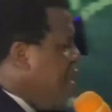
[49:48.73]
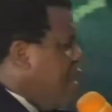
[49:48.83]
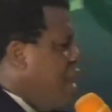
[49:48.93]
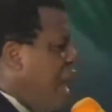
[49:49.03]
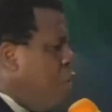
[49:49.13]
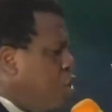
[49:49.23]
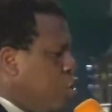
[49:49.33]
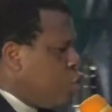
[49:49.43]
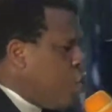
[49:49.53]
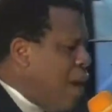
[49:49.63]
I want us to
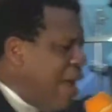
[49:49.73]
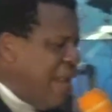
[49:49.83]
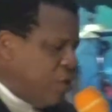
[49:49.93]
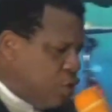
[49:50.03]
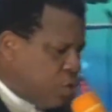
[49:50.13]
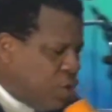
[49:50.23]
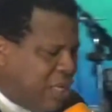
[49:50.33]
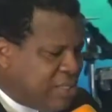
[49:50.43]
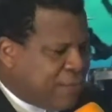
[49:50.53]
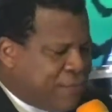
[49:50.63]
talk to God and
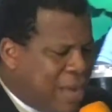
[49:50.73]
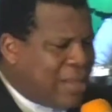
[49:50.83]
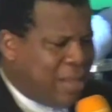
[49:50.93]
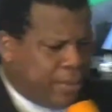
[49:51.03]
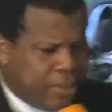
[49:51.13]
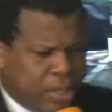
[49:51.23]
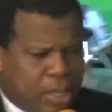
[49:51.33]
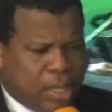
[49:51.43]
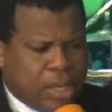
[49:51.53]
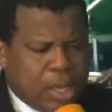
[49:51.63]
say, Father,
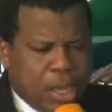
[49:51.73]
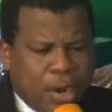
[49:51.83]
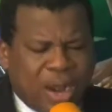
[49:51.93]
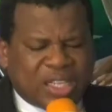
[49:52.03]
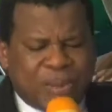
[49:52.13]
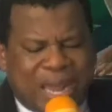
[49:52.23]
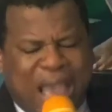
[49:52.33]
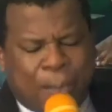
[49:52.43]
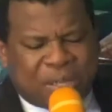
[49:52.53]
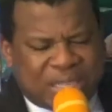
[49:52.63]
grant me an
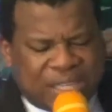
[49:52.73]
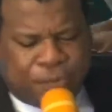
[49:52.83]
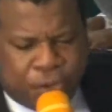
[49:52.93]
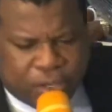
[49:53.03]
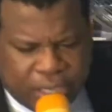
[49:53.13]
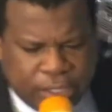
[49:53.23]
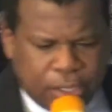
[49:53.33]
appetite for your kingdom.